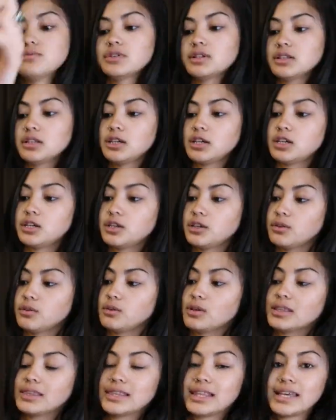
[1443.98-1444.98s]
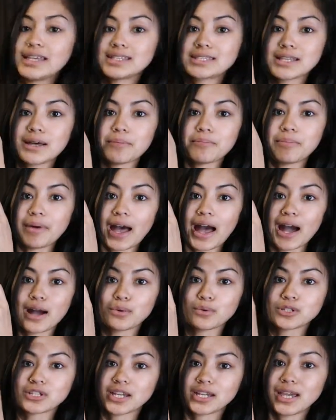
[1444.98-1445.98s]
a really cute lace-up
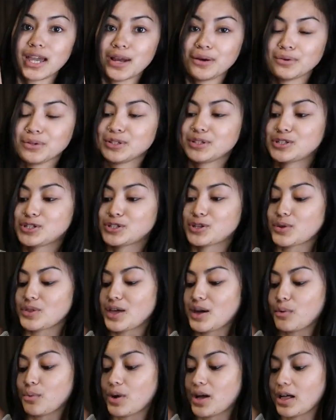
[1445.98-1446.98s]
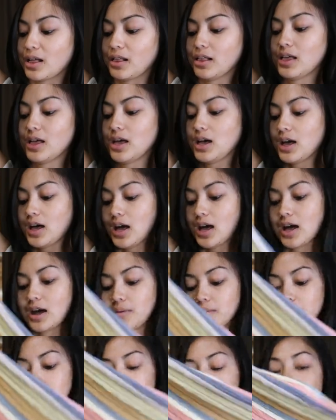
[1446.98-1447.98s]
back, which I can't really show that well,
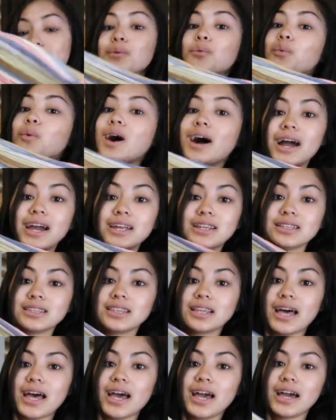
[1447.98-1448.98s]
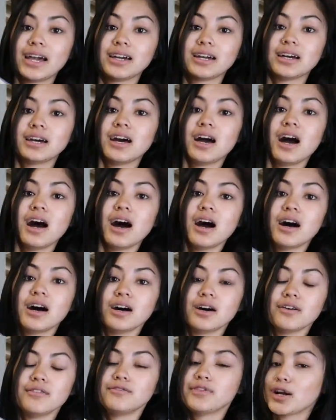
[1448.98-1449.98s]
um, but it's a wide leg
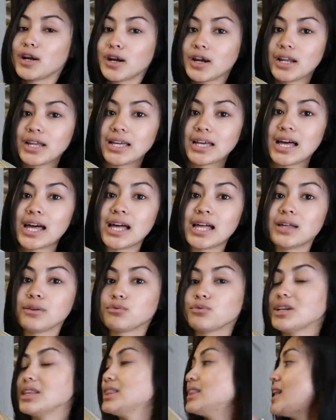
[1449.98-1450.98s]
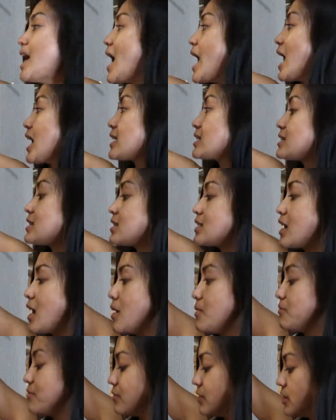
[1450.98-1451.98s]
very relaxed
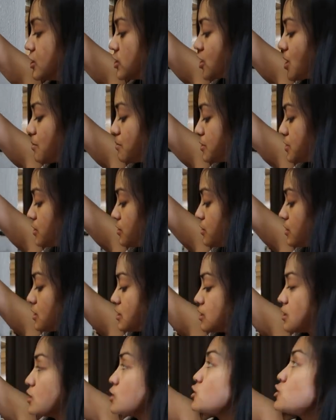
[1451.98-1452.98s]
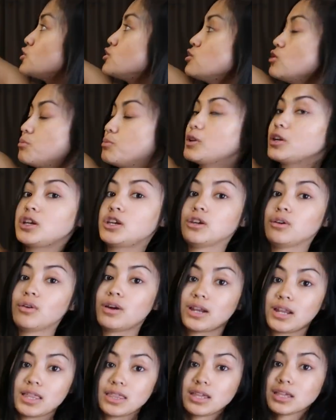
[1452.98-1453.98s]
comfy jumpsuit this is super cute
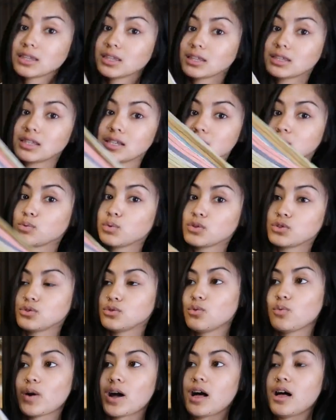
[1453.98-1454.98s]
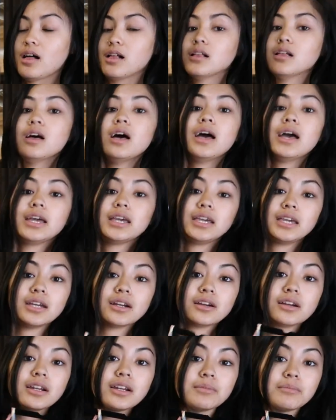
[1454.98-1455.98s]
and i think that this will do well
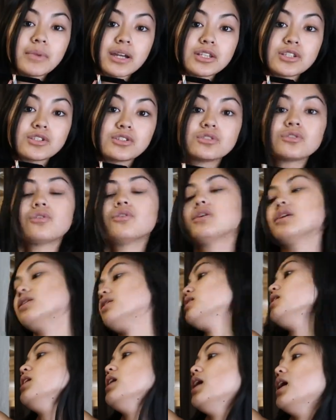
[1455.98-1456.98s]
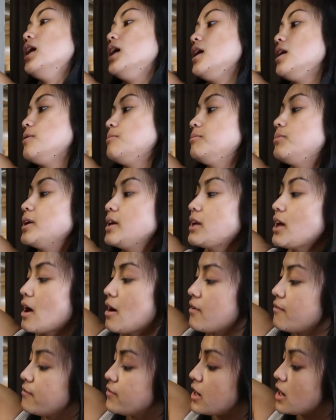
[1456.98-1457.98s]
here in my store um, but yeah
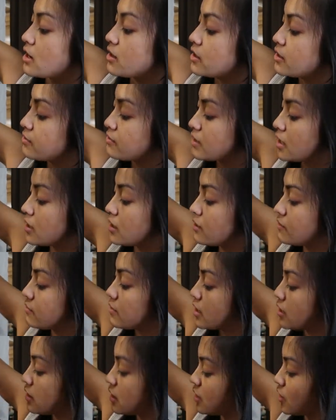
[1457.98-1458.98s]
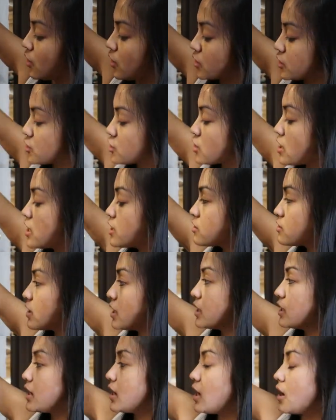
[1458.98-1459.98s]
very very very on trend
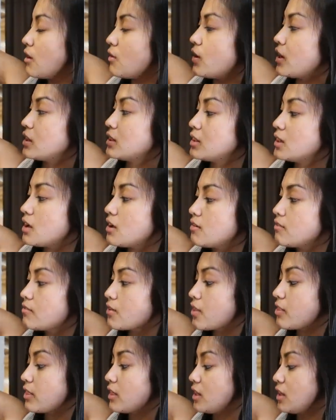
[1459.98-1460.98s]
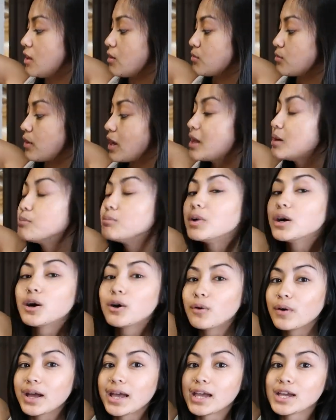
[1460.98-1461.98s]
right now i love the
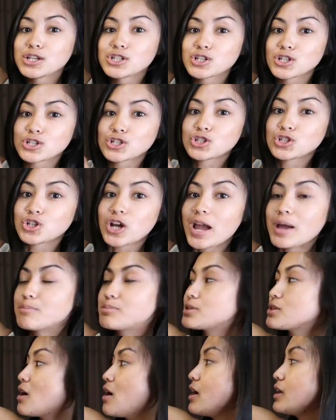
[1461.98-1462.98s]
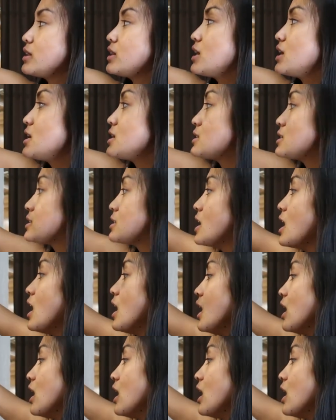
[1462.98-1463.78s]
rainbow-ish stripes on this